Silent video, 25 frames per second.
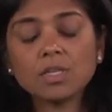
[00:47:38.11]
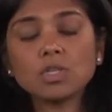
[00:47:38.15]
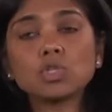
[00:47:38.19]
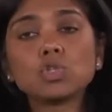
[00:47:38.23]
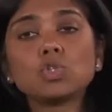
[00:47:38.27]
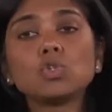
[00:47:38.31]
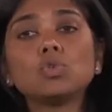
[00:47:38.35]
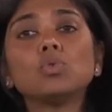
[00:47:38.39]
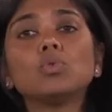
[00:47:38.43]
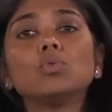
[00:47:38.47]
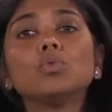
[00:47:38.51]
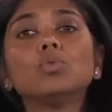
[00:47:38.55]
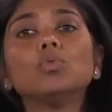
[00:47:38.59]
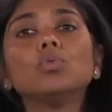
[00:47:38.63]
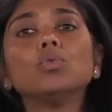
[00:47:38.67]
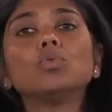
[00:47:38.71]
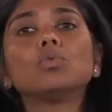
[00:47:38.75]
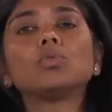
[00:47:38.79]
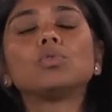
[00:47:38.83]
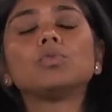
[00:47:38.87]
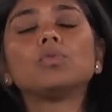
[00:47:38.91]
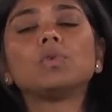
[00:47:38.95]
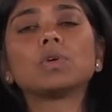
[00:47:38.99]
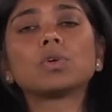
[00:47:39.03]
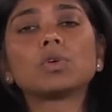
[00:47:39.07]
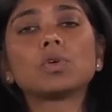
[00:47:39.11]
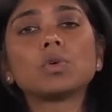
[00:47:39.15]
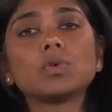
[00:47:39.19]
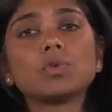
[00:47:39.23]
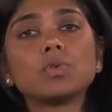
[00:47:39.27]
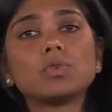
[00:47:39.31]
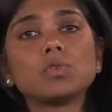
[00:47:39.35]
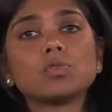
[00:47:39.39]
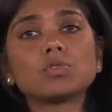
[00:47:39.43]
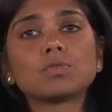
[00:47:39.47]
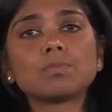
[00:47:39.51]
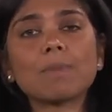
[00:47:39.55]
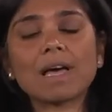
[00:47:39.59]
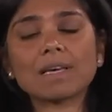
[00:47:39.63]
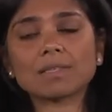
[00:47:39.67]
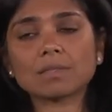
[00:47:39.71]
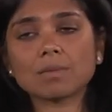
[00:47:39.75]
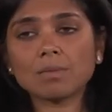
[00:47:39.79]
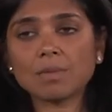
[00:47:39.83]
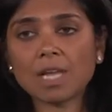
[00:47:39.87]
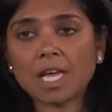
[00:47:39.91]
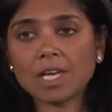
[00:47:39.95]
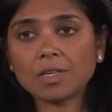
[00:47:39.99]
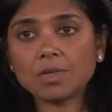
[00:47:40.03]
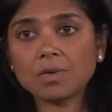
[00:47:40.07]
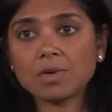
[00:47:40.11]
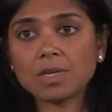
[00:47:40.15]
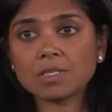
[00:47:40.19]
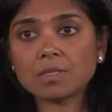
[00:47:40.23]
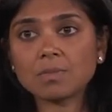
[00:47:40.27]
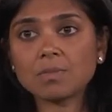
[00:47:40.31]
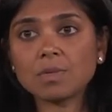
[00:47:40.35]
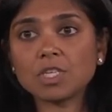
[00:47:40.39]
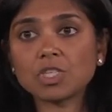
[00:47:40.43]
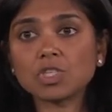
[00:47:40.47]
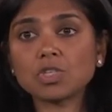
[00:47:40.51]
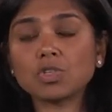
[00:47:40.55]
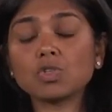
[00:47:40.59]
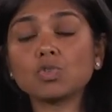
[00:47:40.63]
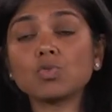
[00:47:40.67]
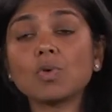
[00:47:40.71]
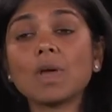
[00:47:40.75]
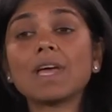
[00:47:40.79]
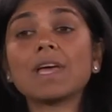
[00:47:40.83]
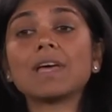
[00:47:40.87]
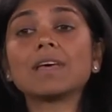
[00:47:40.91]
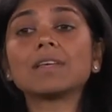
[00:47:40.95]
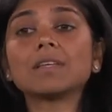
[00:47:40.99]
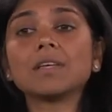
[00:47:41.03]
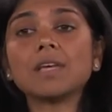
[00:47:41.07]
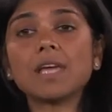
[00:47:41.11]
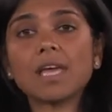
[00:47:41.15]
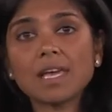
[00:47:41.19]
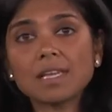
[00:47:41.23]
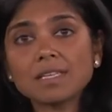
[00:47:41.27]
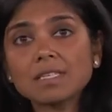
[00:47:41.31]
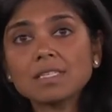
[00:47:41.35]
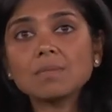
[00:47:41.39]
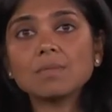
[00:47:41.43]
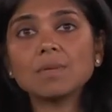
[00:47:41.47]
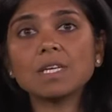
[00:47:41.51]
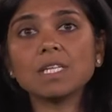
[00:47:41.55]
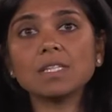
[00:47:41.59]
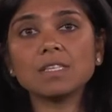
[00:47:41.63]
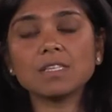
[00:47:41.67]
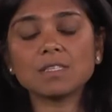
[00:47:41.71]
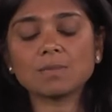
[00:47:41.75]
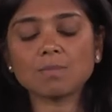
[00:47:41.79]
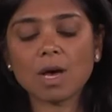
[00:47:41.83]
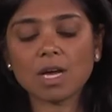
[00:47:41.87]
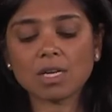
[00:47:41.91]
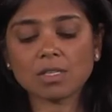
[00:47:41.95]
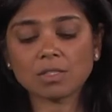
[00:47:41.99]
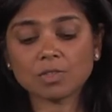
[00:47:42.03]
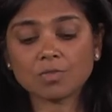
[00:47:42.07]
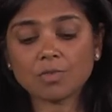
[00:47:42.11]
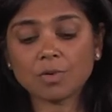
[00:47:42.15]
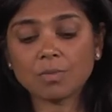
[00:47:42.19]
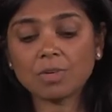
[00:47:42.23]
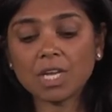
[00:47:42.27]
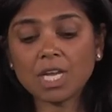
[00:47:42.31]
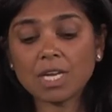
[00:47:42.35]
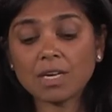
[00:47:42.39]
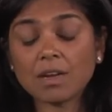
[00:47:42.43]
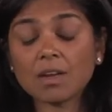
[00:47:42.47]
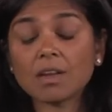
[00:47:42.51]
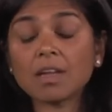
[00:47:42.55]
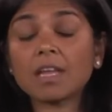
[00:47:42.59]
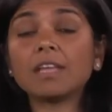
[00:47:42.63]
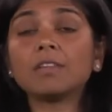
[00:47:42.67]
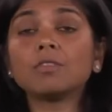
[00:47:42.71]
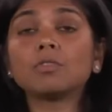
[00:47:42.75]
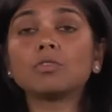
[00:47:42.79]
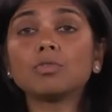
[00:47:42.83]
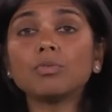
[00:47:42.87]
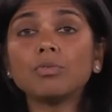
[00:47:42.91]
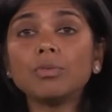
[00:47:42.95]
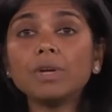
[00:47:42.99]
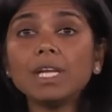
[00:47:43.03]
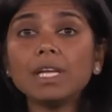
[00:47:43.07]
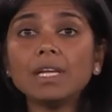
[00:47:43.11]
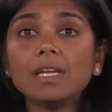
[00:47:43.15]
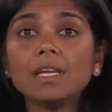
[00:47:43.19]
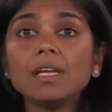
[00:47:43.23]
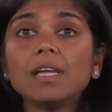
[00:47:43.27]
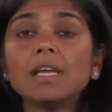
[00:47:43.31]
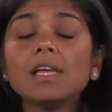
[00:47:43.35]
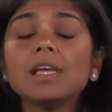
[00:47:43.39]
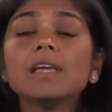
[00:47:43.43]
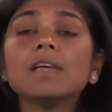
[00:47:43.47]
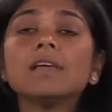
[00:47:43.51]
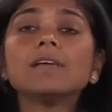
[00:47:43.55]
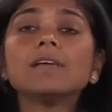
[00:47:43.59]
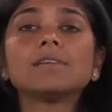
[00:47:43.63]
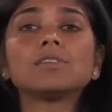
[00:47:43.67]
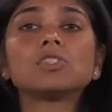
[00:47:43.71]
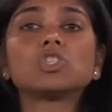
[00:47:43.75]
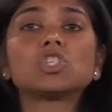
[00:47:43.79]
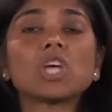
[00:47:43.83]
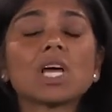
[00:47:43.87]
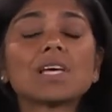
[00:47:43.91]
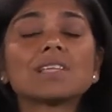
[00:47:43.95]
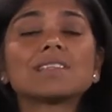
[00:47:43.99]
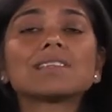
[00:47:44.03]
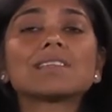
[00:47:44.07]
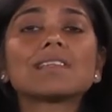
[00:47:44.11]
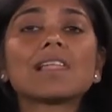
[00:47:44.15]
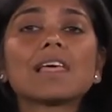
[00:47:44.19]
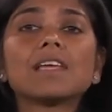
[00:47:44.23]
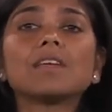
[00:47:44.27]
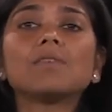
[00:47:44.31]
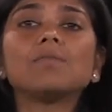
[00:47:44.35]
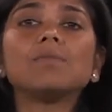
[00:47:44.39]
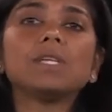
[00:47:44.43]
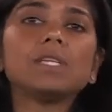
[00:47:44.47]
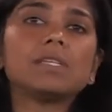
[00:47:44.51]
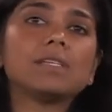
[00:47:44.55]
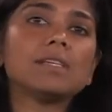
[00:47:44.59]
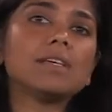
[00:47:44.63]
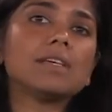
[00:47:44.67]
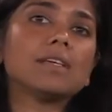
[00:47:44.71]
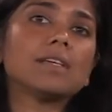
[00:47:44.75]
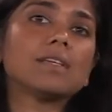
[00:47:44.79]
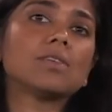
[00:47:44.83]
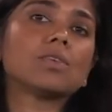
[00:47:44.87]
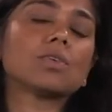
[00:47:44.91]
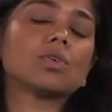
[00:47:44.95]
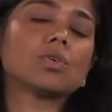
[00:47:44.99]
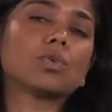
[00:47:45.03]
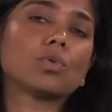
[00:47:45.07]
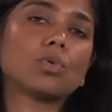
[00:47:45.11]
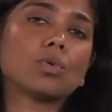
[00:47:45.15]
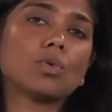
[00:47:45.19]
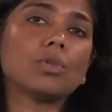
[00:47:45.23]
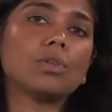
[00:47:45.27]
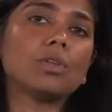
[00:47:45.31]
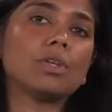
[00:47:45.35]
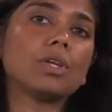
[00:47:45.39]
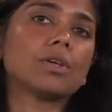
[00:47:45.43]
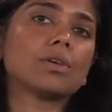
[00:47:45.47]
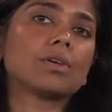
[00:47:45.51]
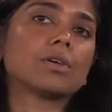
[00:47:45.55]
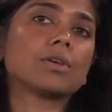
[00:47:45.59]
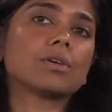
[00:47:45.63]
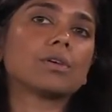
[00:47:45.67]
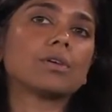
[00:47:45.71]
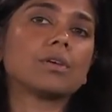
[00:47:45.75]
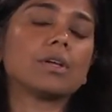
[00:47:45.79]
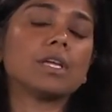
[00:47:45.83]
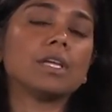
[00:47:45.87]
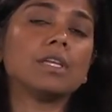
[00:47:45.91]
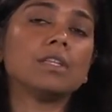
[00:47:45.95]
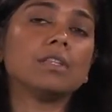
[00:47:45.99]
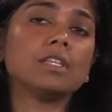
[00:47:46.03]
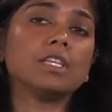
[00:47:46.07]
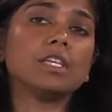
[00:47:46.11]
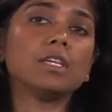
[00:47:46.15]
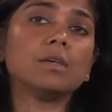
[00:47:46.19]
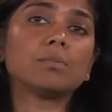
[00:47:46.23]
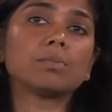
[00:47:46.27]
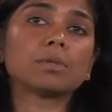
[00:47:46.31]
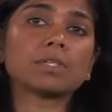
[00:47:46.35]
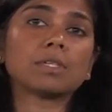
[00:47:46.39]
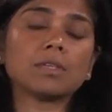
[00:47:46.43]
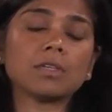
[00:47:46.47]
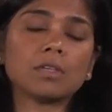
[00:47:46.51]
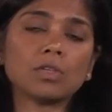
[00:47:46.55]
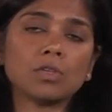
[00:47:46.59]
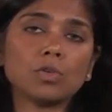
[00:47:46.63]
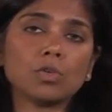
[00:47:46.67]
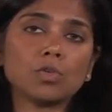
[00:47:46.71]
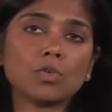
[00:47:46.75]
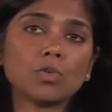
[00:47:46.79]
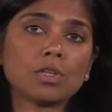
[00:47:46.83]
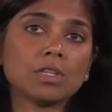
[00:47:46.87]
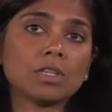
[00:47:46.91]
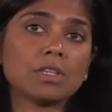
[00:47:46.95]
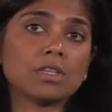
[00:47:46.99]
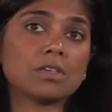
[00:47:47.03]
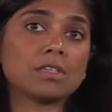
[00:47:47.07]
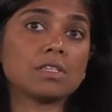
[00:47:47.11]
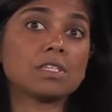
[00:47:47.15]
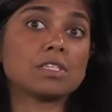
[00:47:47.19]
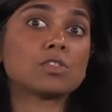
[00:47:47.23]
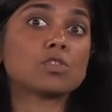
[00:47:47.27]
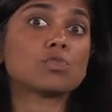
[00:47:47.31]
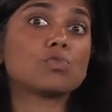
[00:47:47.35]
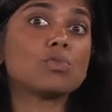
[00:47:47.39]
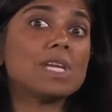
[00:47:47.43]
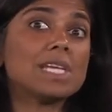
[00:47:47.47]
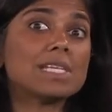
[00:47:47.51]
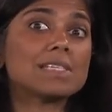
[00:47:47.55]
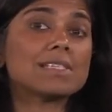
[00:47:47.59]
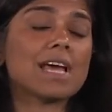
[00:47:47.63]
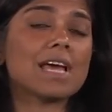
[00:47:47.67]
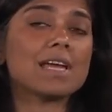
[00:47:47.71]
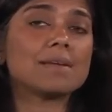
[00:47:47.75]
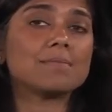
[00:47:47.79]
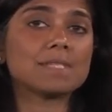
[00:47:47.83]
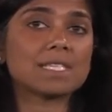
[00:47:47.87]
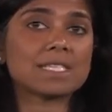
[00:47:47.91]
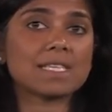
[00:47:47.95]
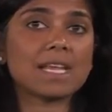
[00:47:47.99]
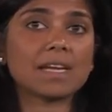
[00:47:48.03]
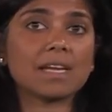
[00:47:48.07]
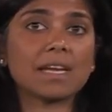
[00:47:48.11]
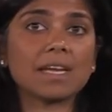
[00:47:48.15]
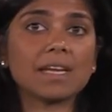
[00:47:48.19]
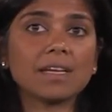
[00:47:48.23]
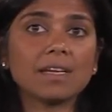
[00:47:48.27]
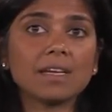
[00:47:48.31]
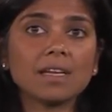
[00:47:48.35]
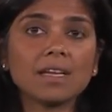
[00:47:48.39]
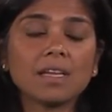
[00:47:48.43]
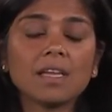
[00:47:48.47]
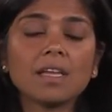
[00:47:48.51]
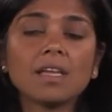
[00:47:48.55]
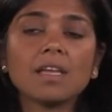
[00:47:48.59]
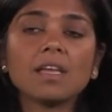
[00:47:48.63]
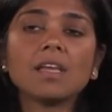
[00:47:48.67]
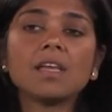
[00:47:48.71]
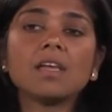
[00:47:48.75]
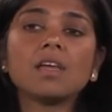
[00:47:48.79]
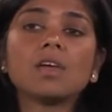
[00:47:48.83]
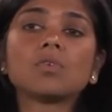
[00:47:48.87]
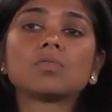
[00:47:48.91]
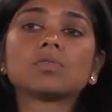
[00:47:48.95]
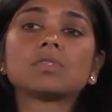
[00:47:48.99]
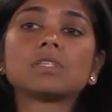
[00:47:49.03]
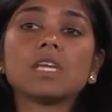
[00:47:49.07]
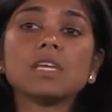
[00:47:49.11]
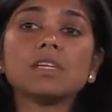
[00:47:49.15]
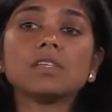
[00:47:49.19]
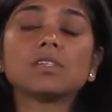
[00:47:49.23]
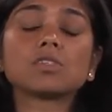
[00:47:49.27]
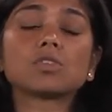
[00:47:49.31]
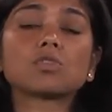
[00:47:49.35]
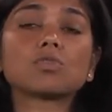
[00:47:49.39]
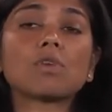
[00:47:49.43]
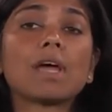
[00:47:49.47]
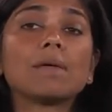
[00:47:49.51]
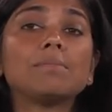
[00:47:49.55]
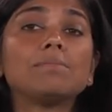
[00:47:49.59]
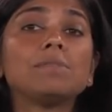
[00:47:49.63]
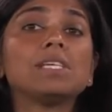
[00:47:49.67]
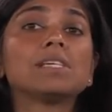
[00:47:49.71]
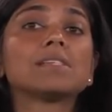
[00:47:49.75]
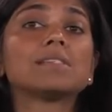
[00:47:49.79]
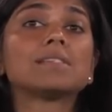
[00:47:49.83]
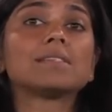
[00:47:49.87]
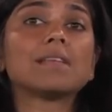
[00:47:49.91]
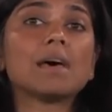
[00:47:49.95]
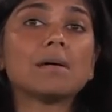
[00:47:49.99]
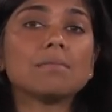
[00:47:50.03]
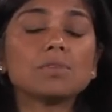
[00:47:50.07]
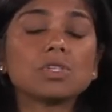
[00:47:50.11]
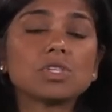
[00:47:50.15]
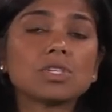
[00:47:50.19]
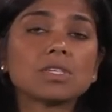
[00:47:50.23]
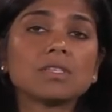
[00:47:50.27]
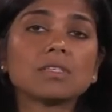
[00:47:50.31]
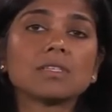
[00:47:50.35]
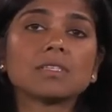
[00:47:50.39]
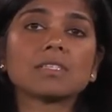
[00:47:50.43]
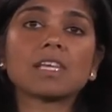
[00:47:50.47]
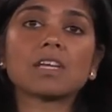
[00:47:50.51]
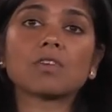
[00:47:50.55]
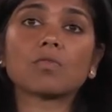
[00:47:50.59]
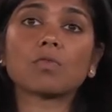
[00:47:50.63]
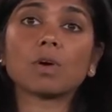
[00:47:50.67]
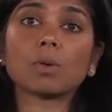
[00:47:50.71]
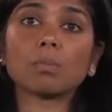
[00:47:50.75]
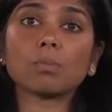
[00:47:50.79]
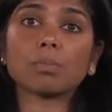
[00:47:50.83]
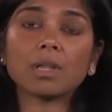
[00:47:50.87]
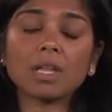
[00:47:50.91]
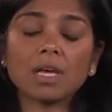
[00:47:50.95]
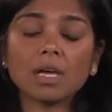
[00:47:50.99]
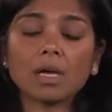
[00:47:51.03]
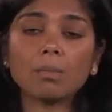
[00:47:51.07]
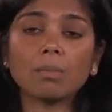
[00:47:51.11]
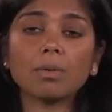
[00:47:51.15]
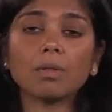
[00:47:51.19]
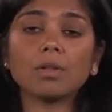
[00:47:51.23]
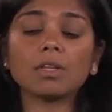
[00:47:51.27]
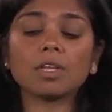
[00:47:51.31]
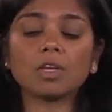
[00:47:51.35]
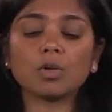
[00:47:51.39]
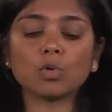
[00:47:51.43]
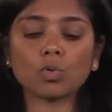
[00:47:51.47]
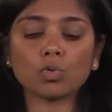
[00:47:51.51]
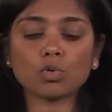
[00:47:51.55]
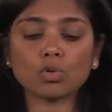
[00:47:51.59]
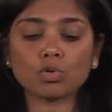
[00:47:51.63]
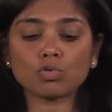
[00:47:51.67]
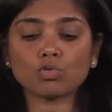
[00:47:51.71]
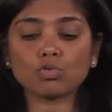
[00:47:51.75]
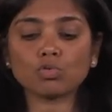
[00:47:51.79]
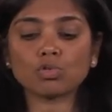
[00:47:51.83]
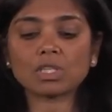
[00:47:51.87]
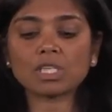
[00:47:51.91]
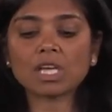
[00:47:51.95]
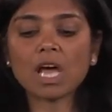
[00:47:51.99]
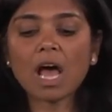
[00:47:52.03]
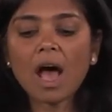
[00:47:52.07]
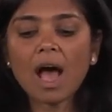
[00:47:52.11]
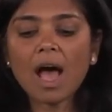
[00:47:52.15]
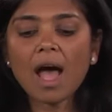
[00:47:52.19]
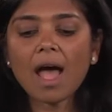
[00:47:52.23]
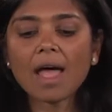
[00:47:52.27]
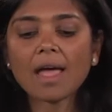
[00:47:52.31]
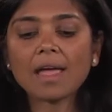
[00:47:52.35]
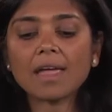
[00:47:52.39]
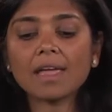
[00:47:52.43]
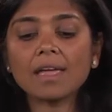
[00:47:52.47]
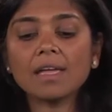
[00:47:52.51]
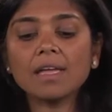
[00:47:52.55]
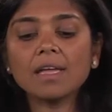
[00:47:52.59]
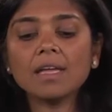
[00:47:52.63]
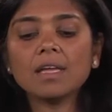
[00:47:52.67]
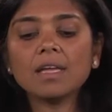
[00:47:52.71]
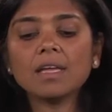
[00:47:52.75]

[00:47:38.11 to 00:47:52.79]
Two, we're going to use maximum likelihood estimation to e estimate these models from data. And three, just like we did earlier in the, you know, in the discrete time setting, Hossein described the assumptions that were applicable in order to tie